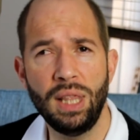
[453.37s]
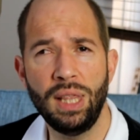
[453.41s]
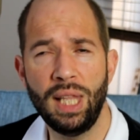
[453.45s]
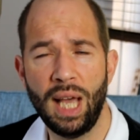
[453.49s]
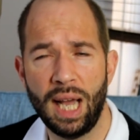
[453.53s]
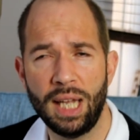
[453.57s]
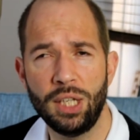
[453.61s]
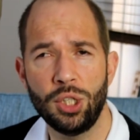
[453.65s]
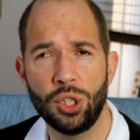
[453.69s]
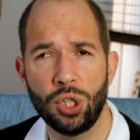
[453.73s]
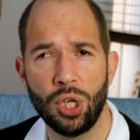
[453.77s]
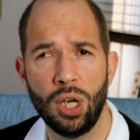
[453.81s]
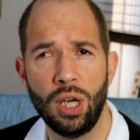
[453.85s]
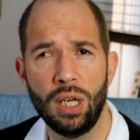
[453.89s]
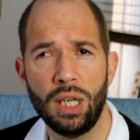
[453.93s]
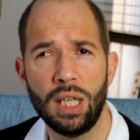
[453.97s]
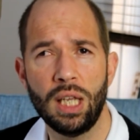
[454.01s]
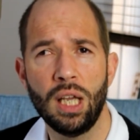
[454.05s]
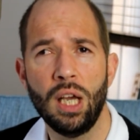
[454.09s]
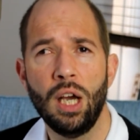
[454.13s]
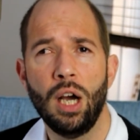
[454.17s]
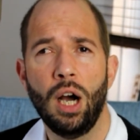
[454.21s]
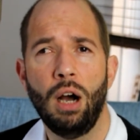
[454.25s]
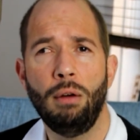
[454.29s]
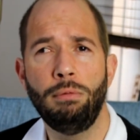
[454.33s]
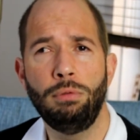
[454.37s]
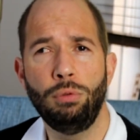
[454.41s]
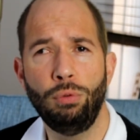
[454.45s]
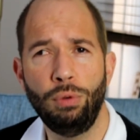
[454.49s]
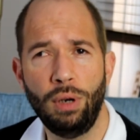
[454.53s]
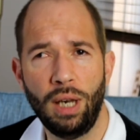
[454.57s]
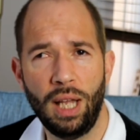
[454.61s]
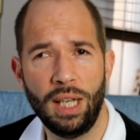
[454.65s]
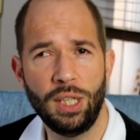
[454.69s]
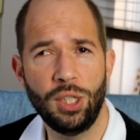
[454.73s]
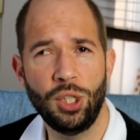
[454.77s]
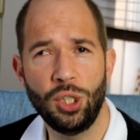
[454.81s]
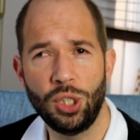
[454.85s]
that journey of a
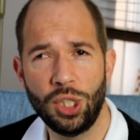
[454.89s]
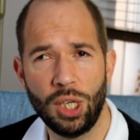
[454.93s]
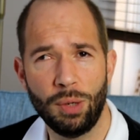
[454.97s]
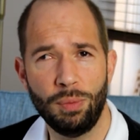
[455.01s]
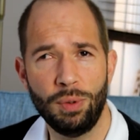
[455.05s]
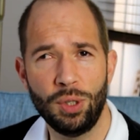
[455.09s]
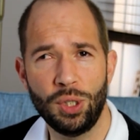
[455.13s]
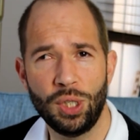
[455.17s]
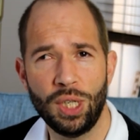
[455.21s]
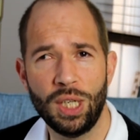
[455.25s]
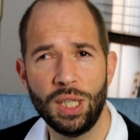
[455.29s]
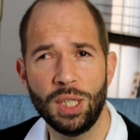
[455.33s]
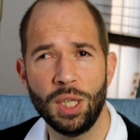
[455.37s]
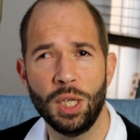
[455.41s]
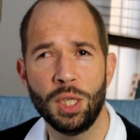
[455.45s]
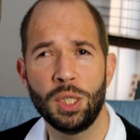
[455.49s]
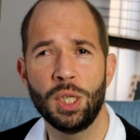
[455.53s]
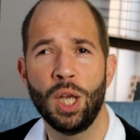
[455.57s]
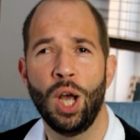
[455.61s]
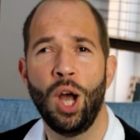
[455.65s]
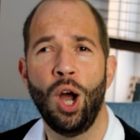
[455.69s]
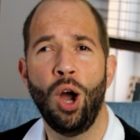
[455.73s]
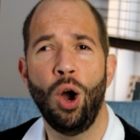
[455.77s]
relationship with Jesus